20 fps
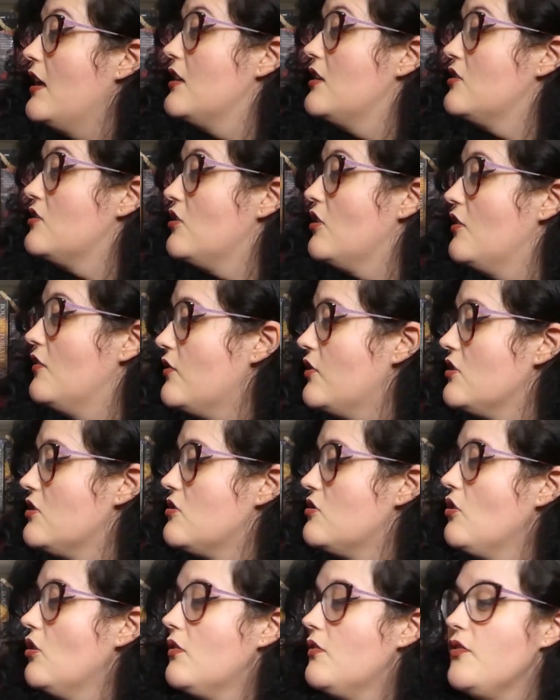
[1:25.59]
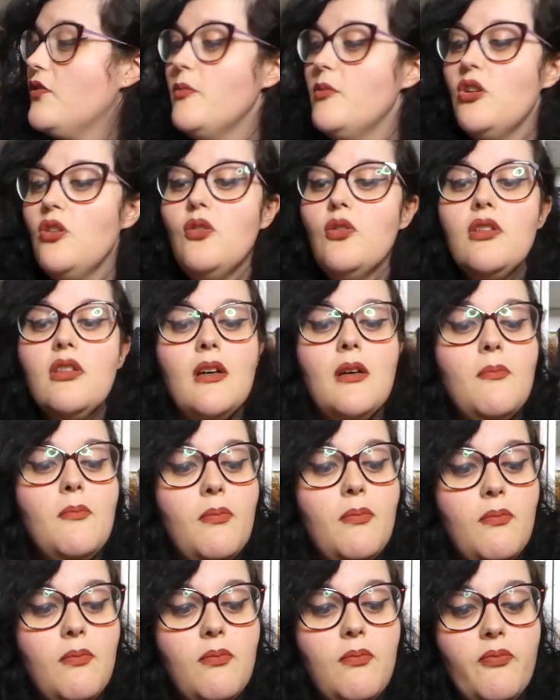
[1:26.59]
So first, not from an author
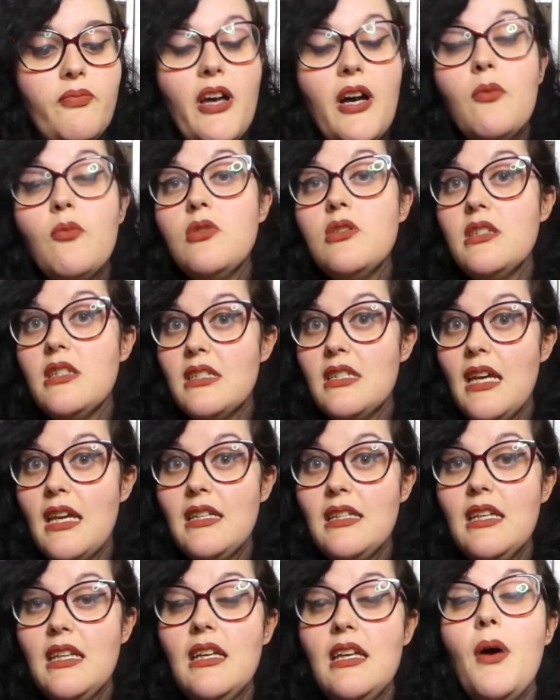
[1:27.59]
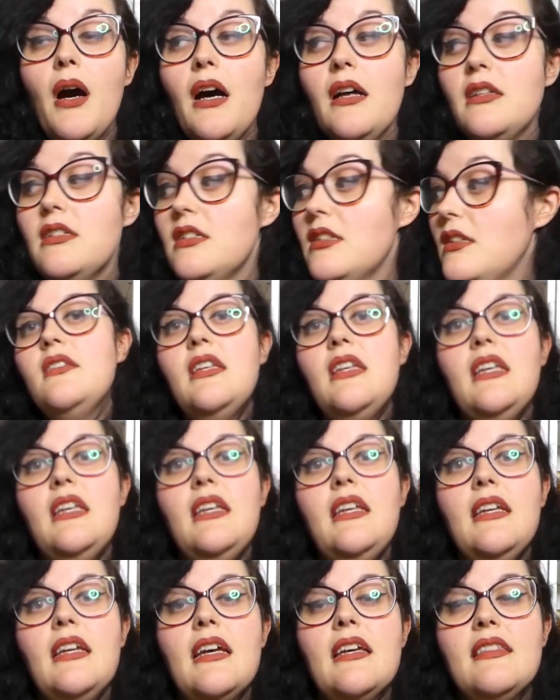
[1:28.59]
that was attending, but the
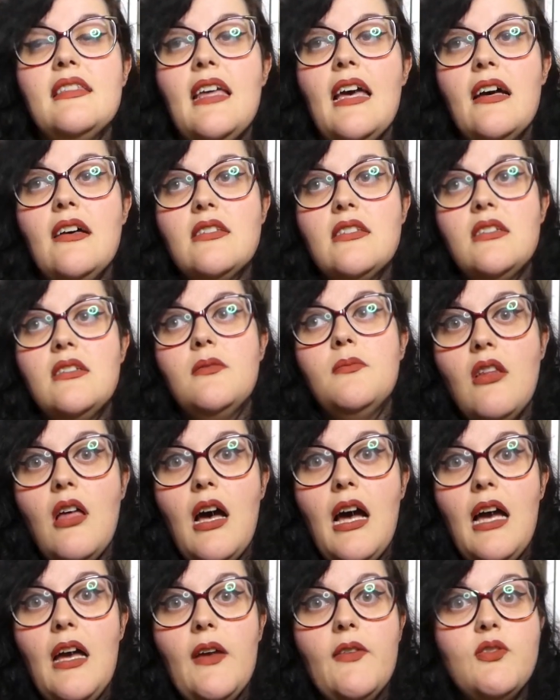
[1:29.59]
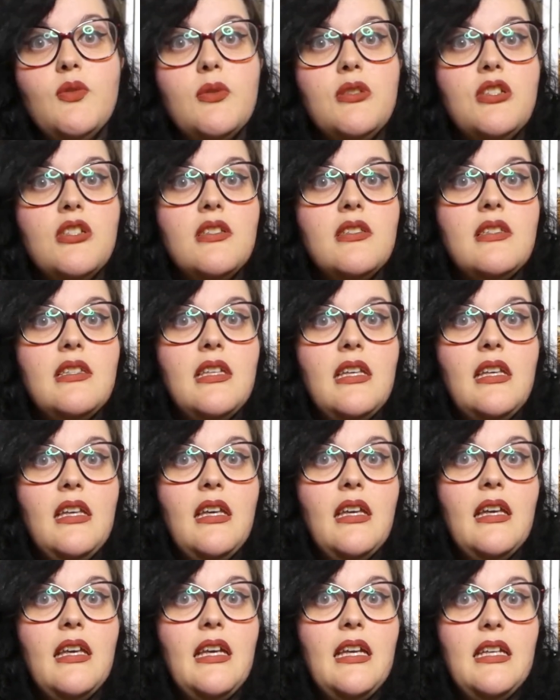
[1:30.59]
1,000 Lives, which is
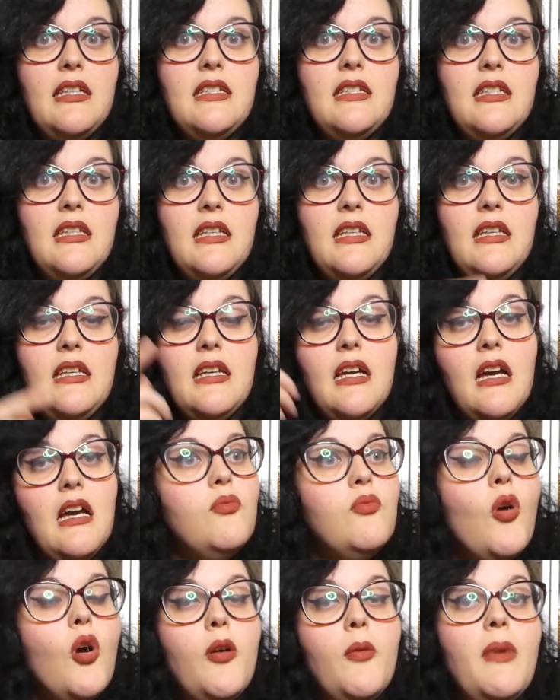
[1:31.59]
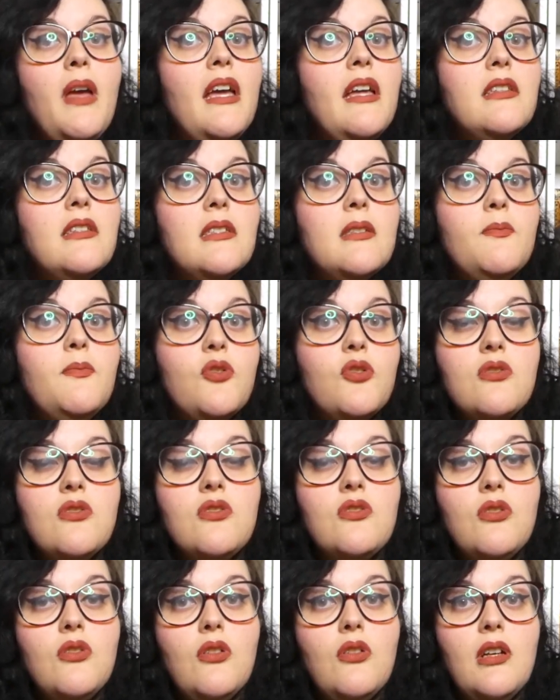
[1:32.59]
the indie romance
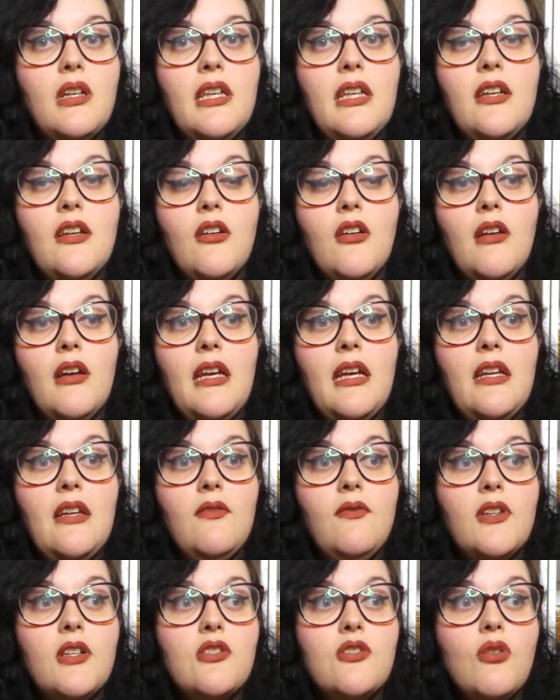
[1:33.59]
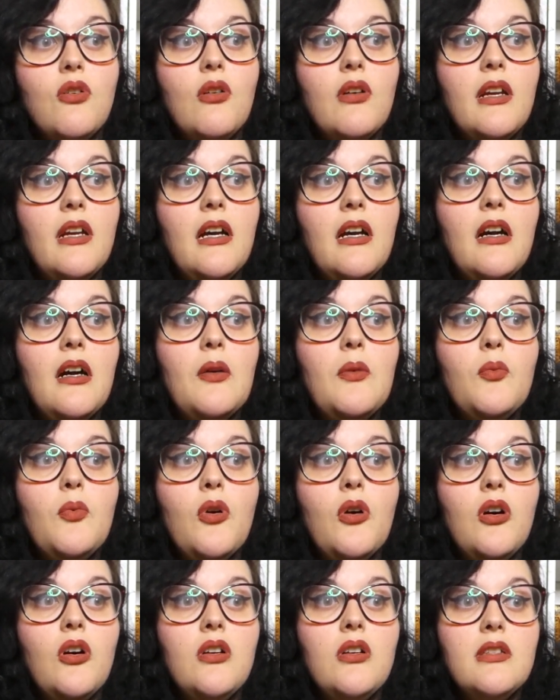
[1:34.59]
bookstore here in Victoria,
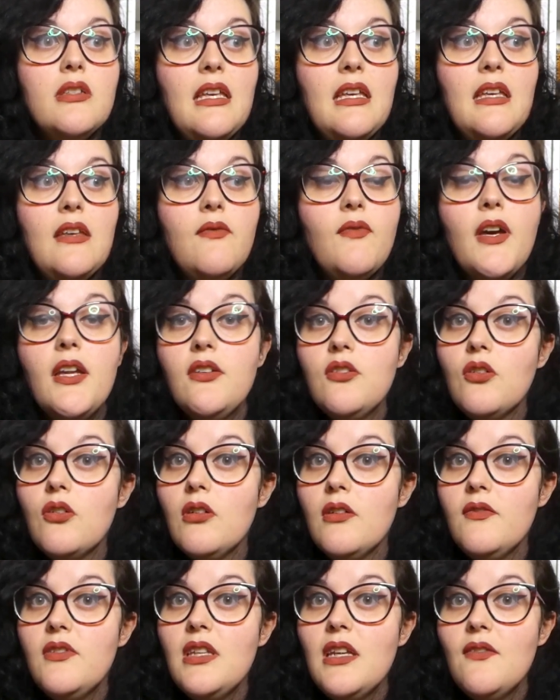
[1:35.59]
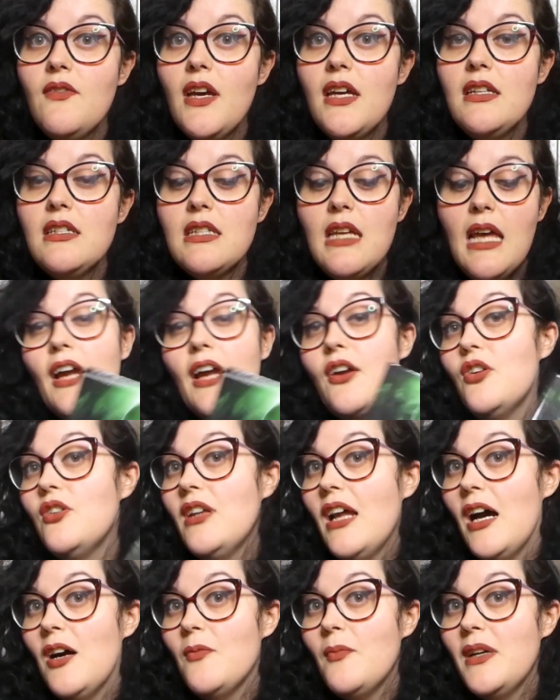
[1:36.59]
was the vendor of the event. couldn't
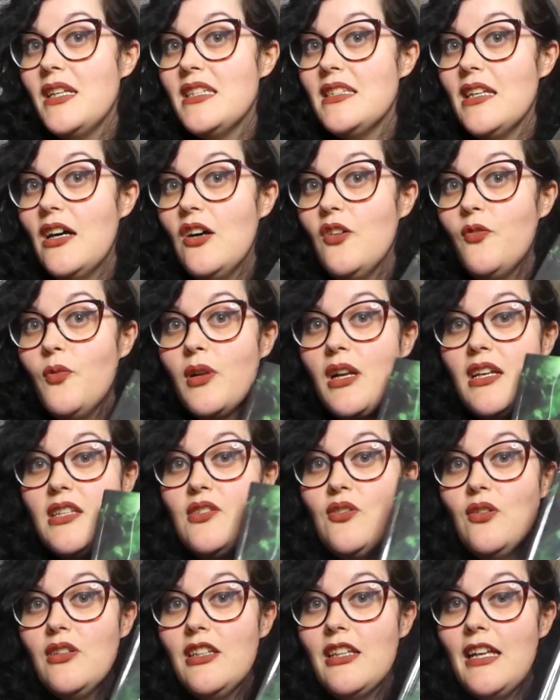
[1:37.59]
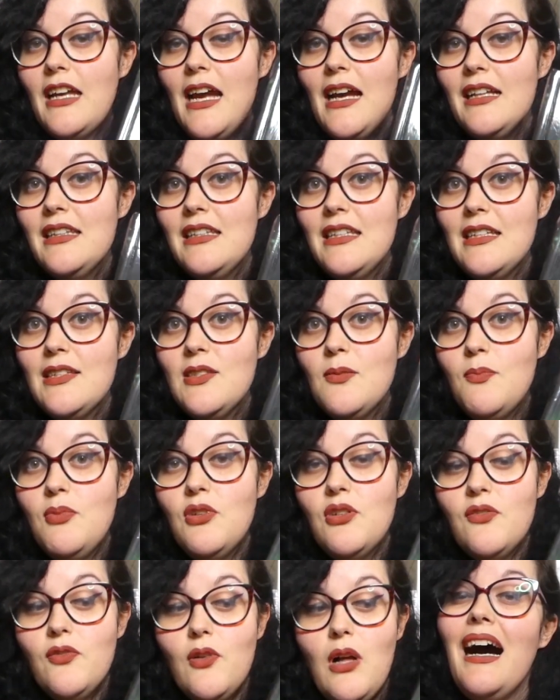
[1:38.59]
help myself when I saw that they had this
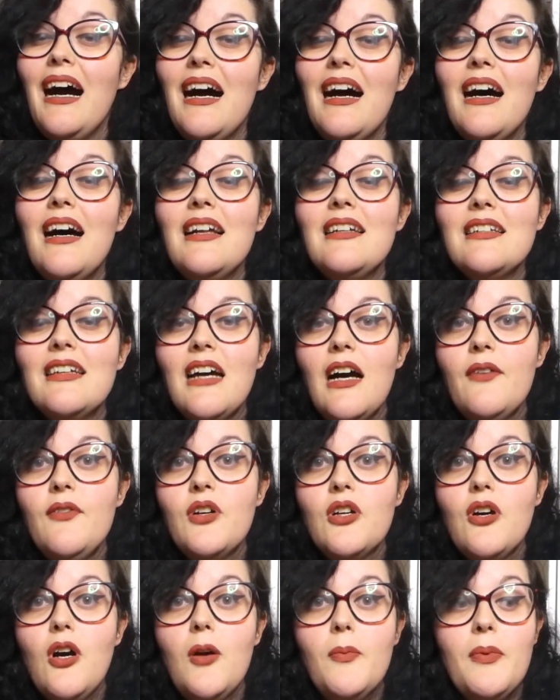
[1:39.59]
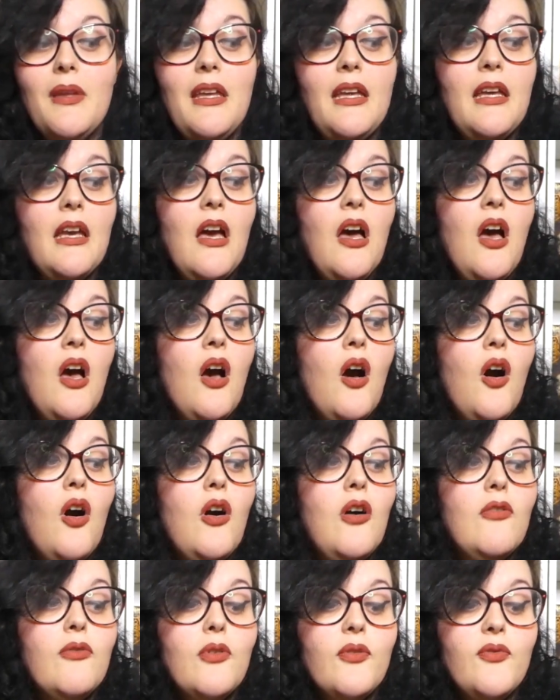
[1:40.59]
beautiful hardcover copy
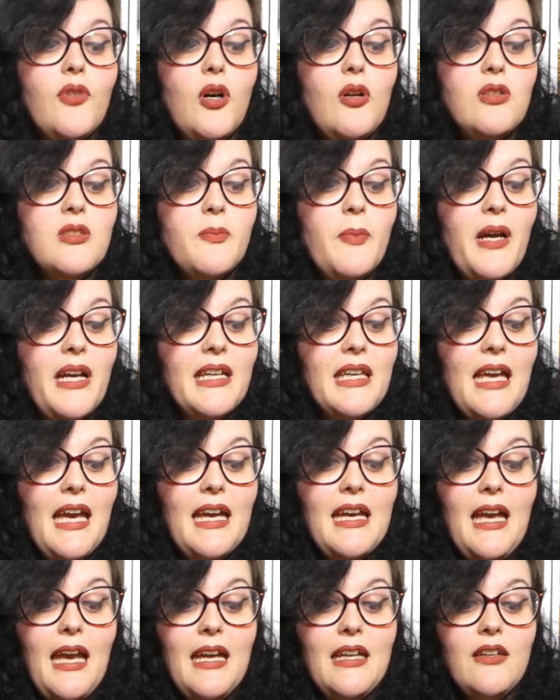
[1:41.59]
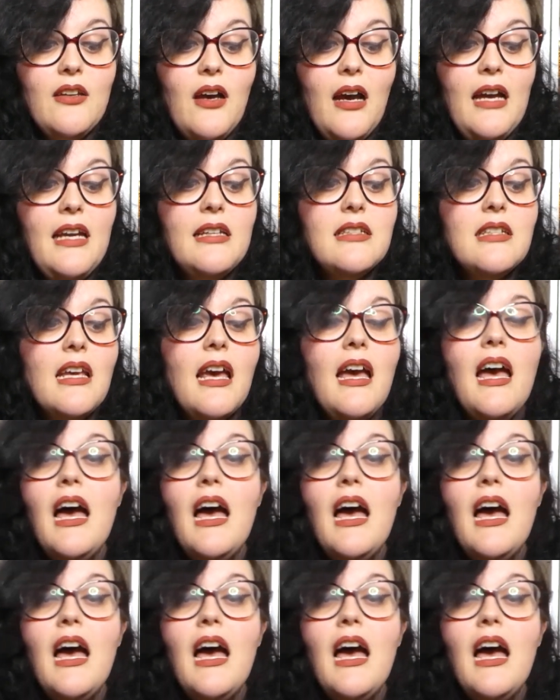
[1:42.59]
of Revolt by K.A. Knight.